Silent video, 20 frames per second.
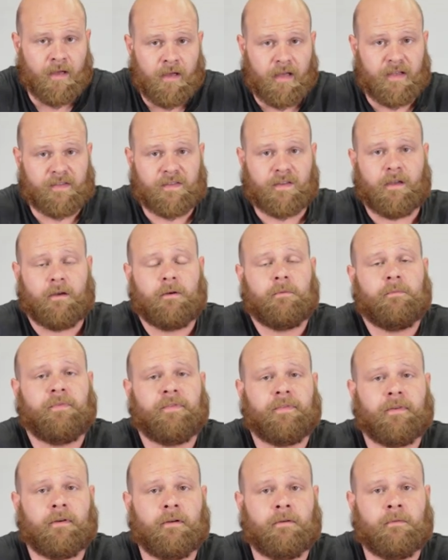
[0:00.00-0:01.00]
has come
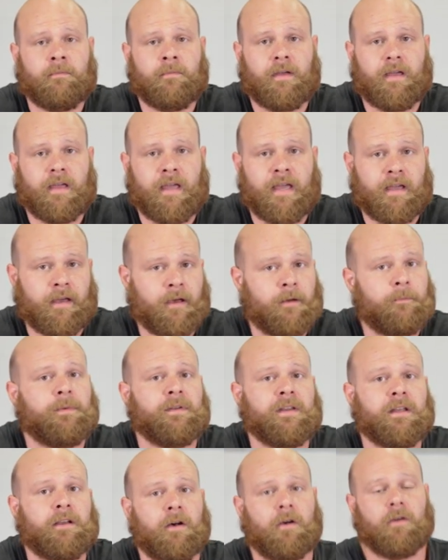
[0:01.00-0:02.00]
from a
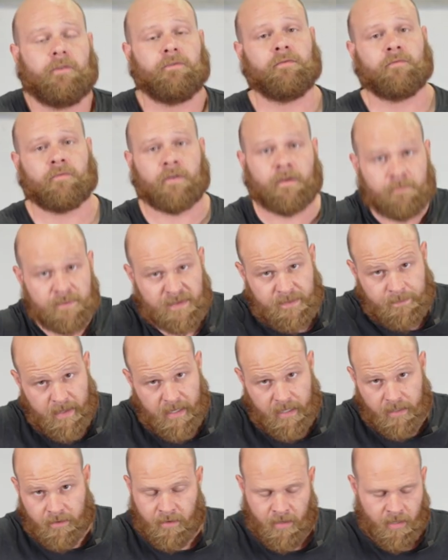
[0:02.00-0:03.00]
company called
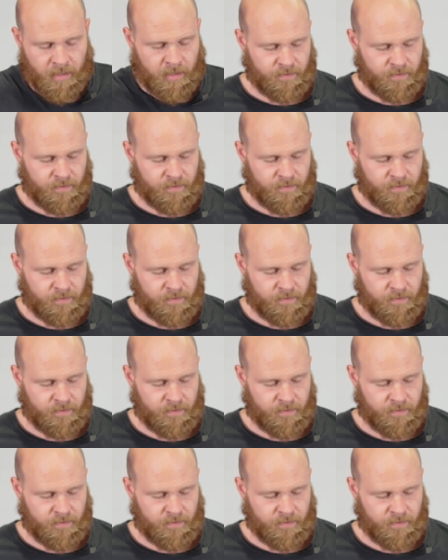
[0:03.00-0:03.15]
Grimmspeed.